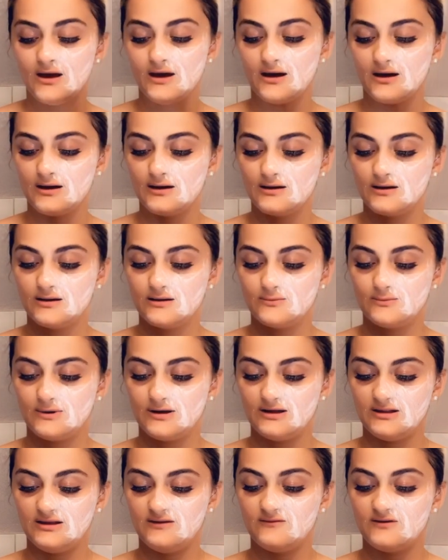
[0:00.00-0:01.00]
I
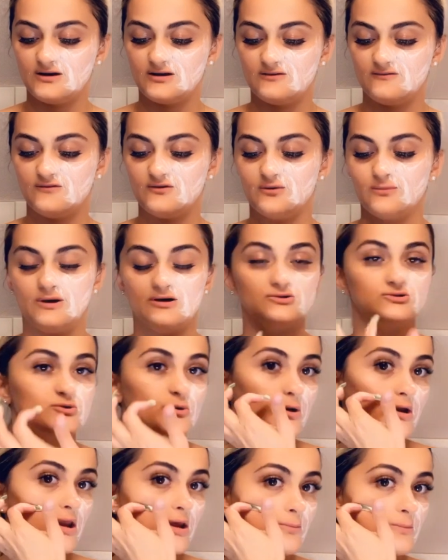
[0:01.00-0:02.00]
leave it on for about
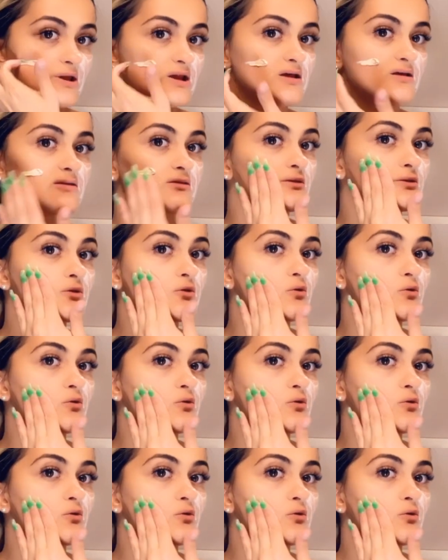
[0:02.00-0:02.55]
20 minutes.